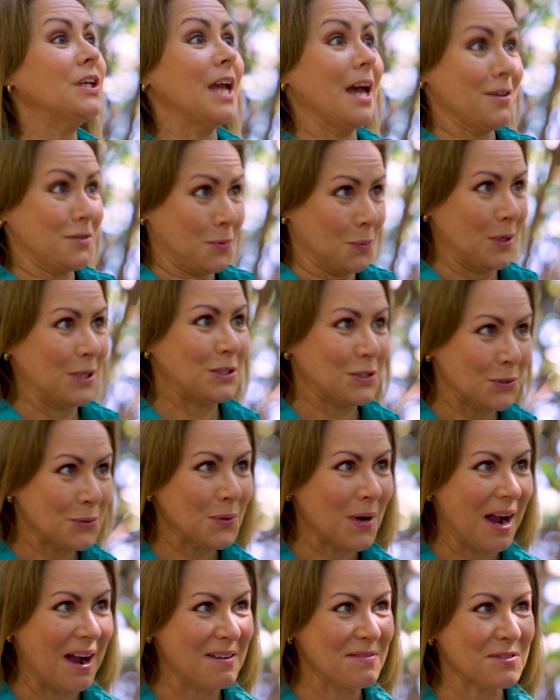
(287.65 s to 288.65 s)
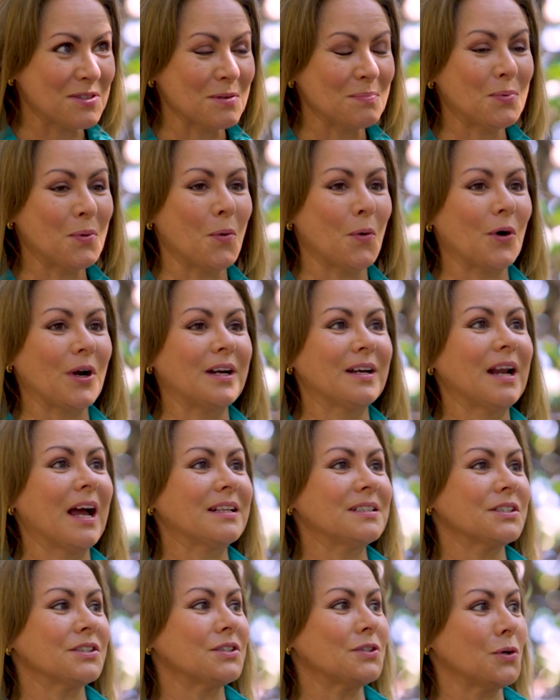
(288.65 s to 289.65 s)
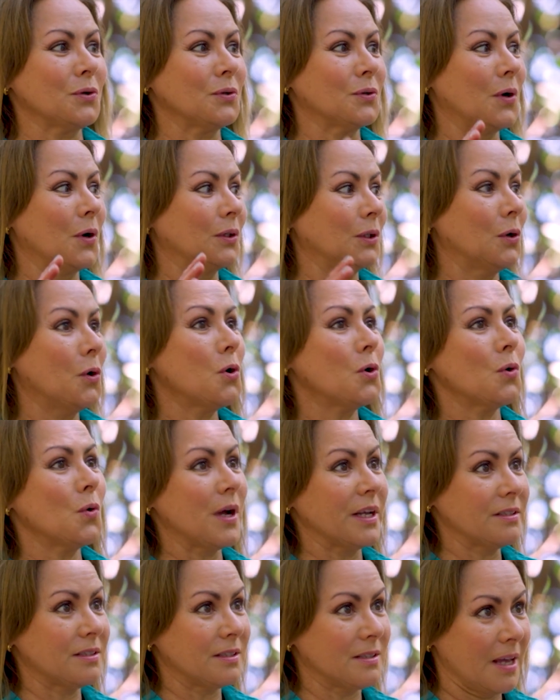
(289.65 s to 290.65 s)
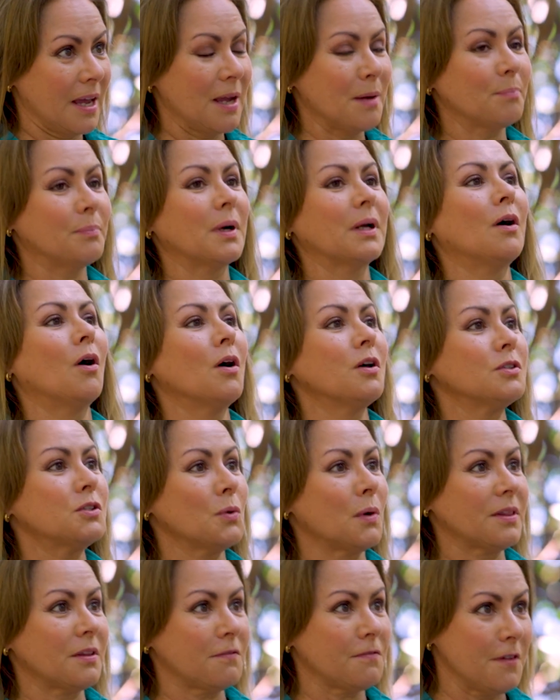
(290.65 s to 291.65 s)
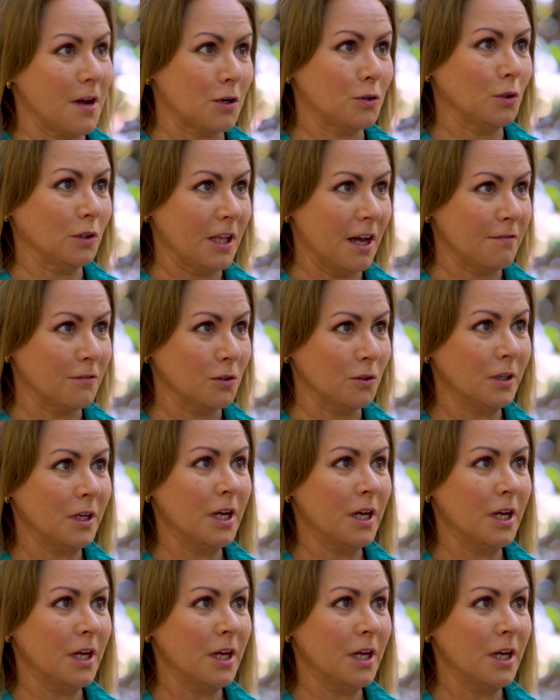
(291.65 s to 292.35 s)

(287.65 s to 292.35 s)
Yes, we do have support, not just local and state, but also at the federal level.